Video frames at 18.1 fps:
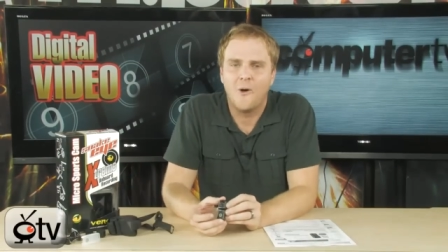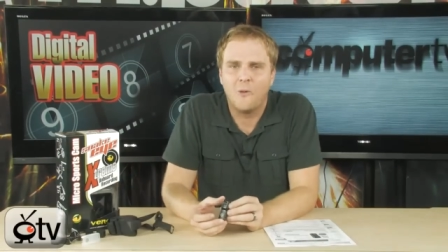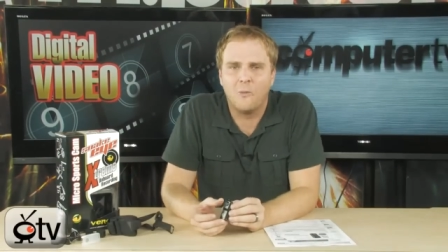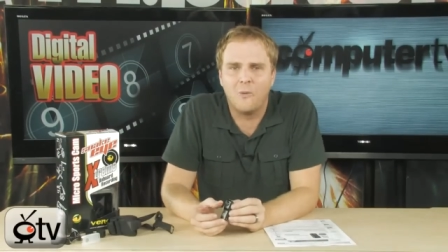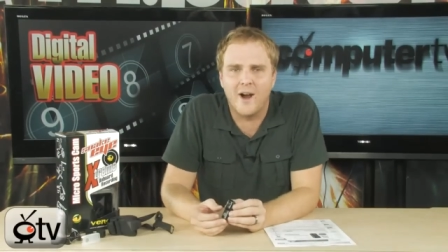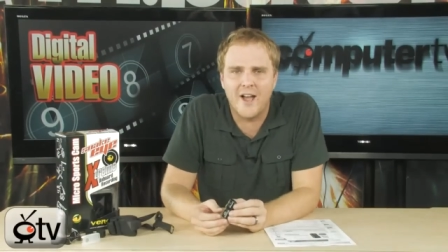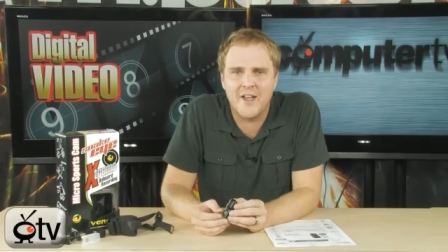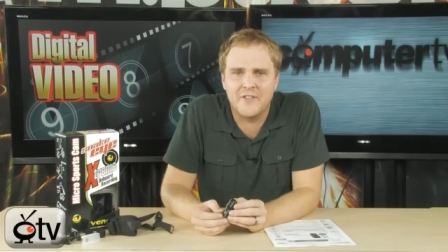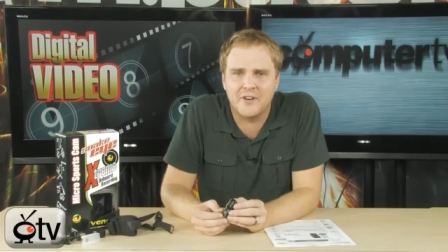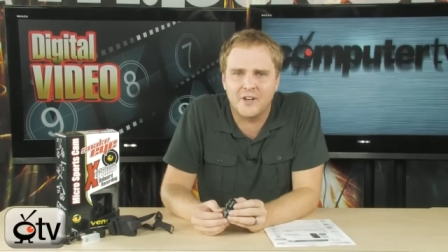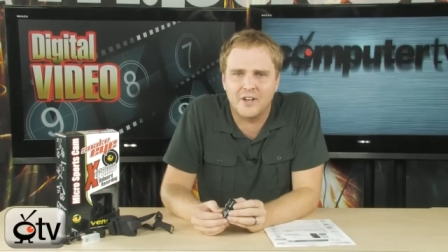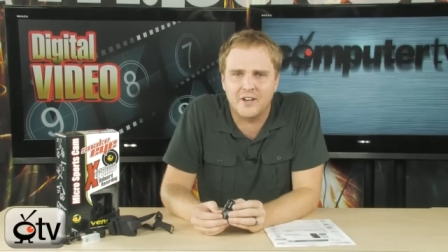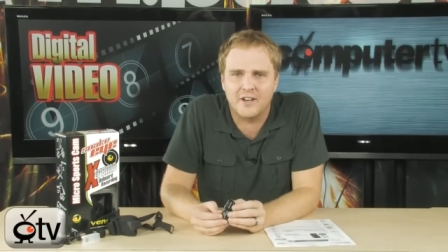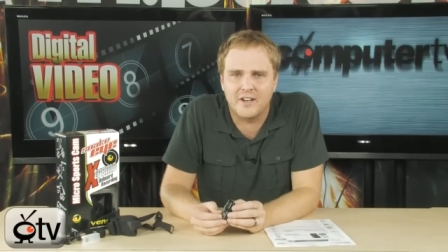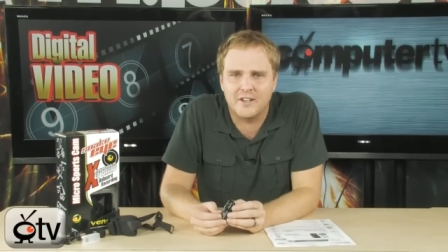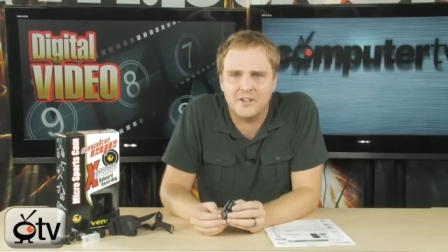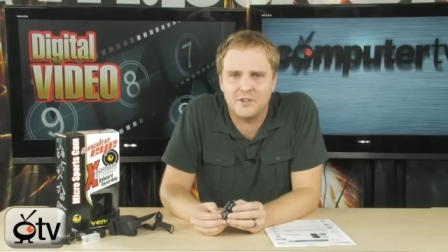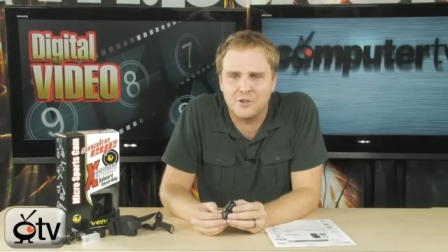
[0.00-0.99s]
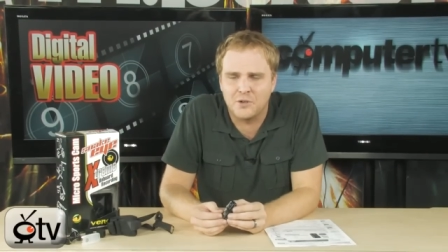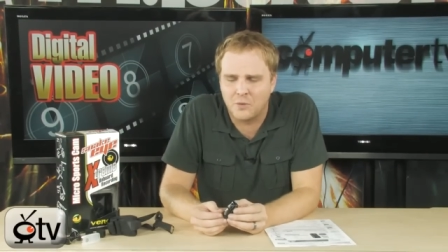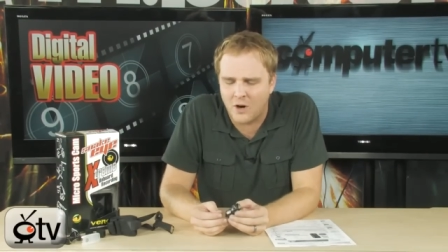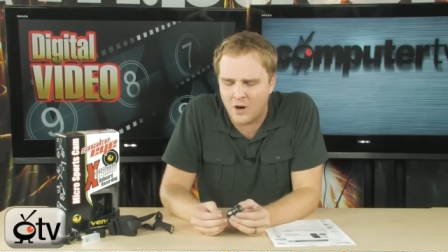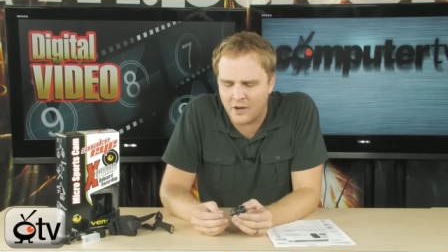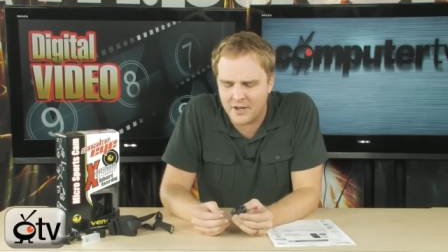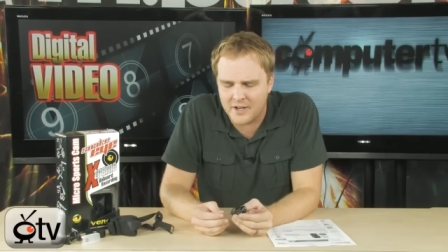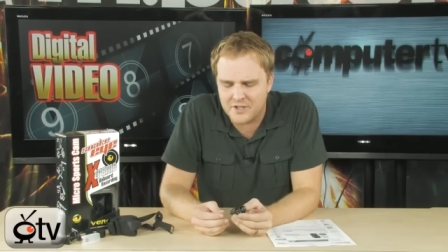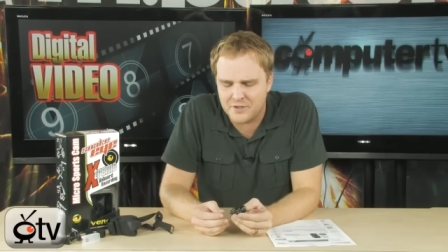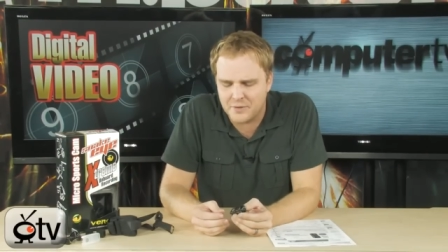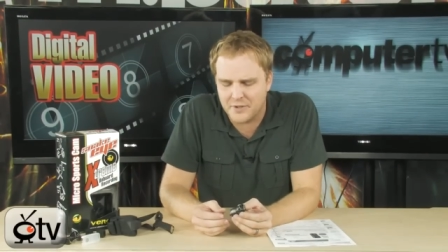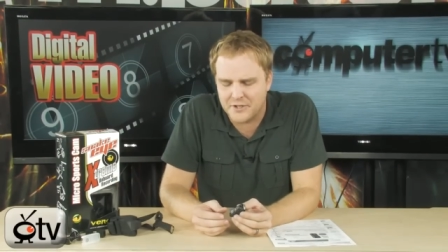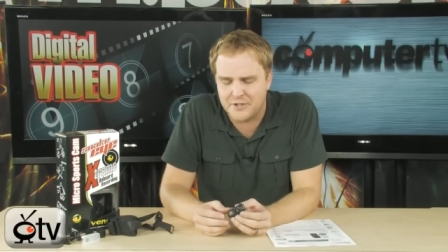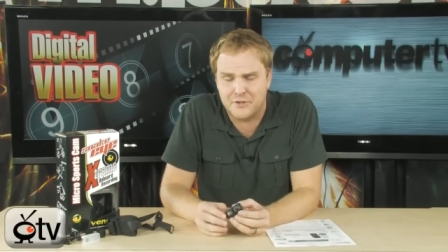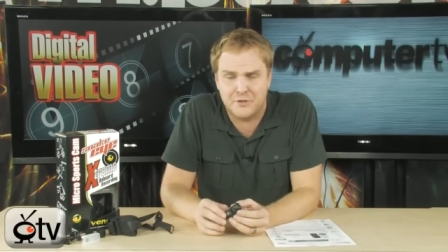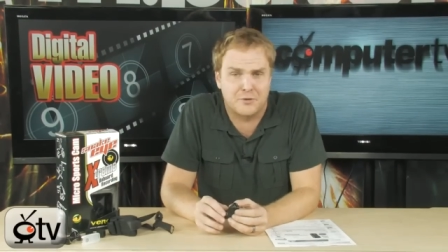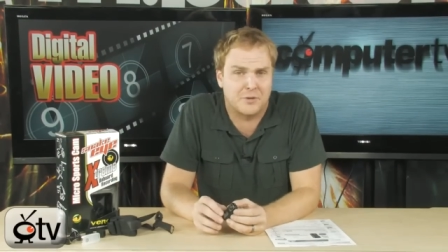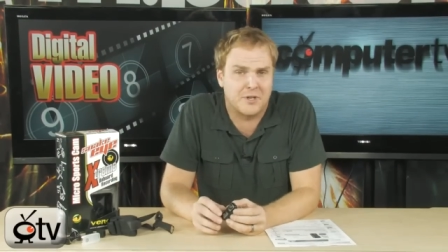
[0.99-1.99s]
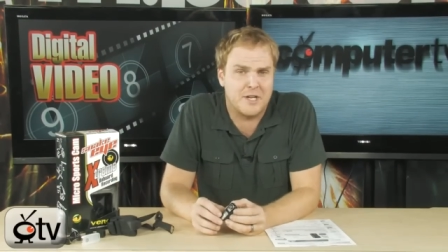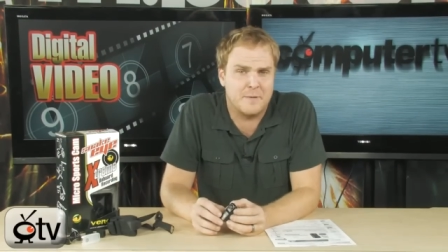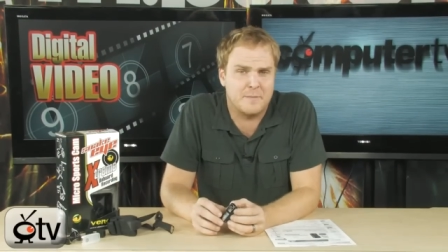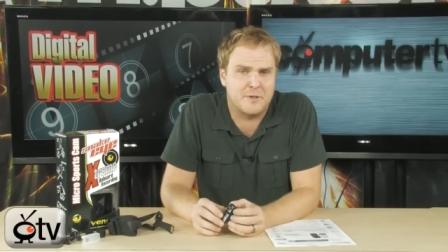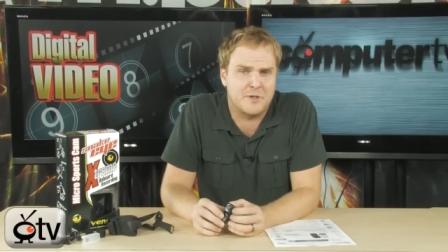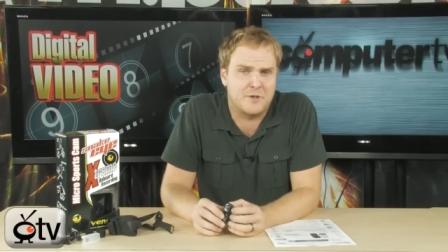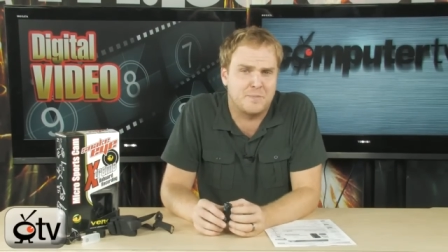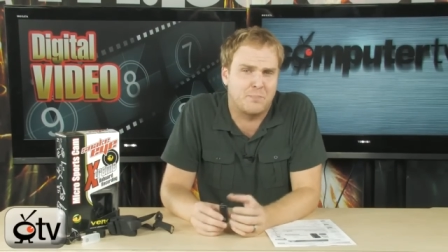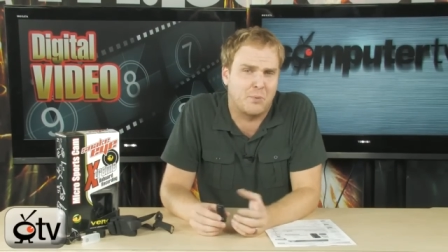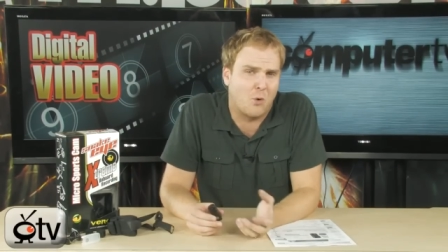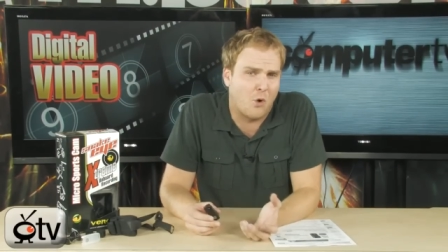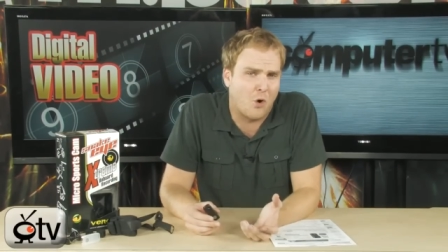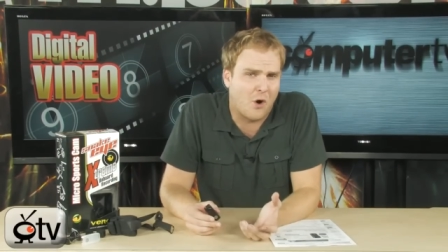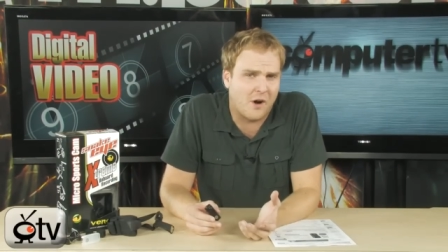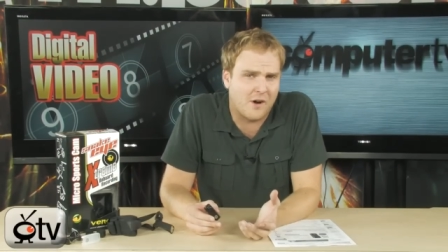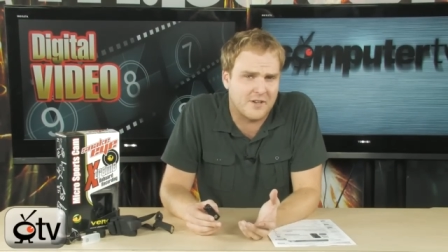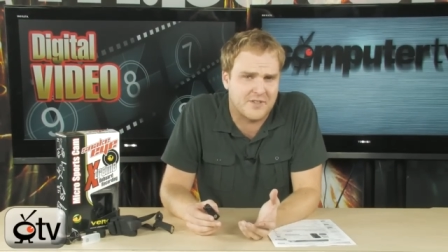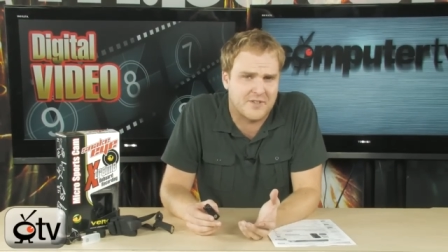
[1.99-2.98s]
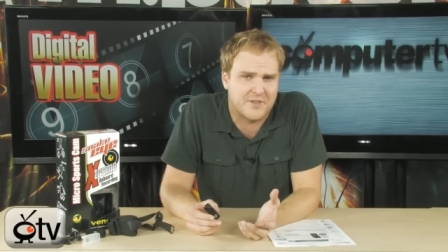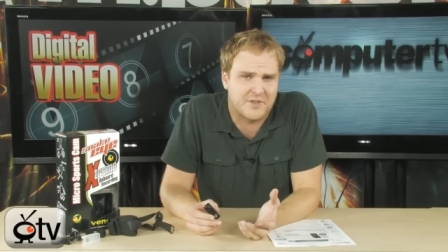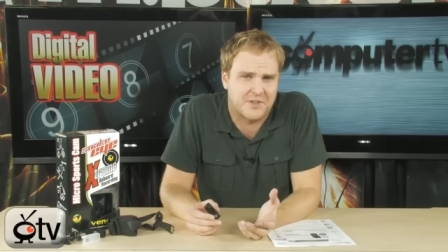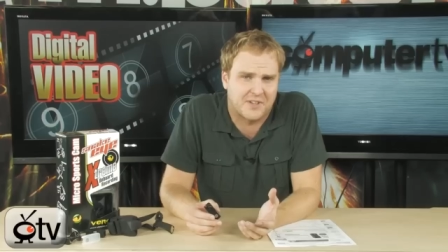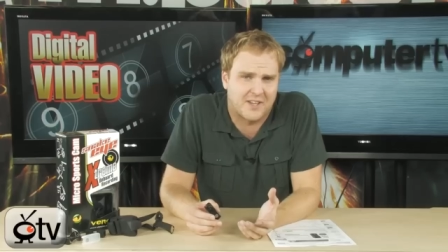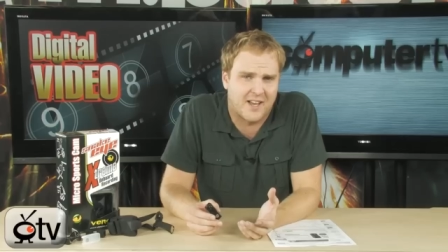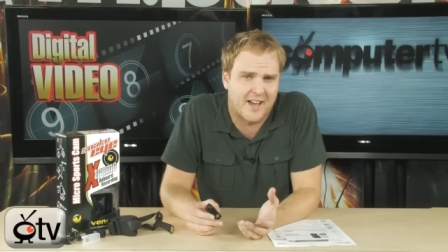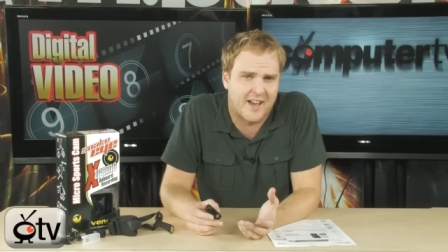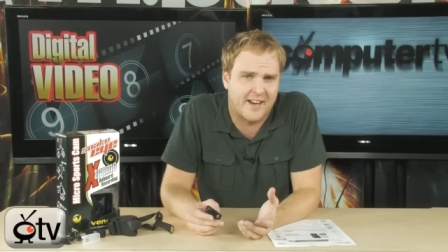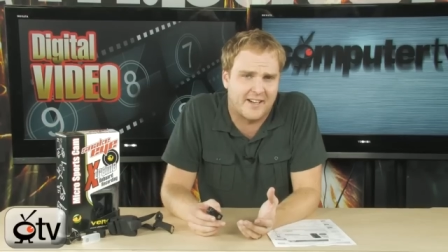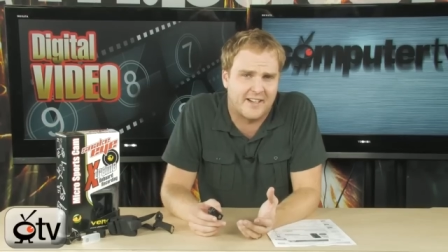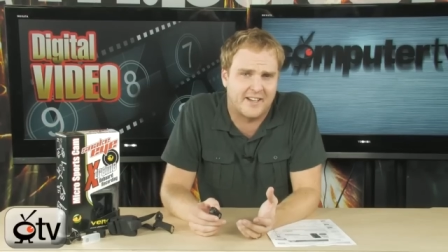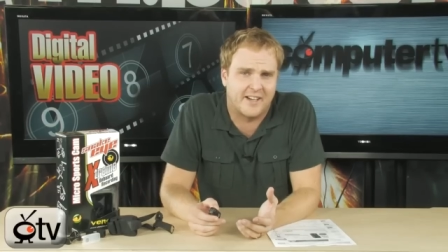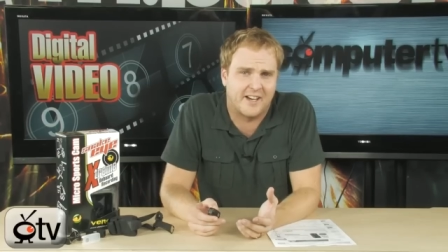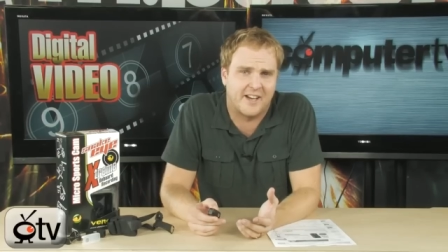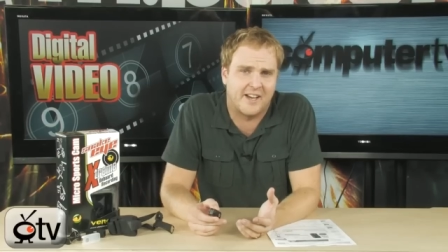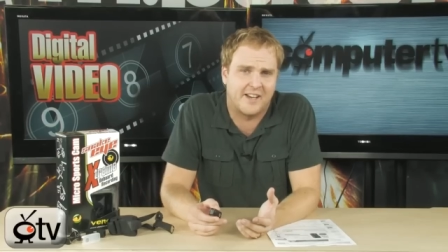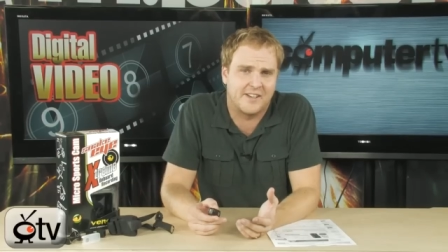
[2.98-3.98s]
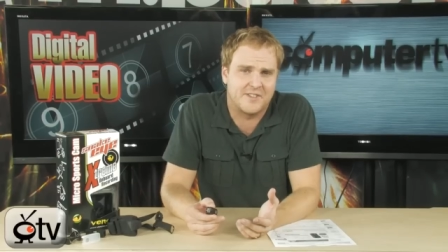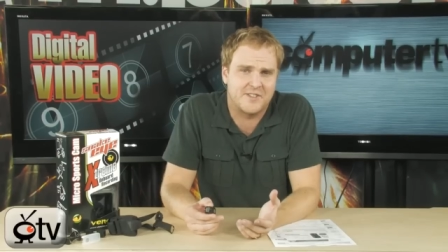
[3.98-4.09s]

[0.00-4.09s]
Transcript: Whether you are into extreme sports, like uh,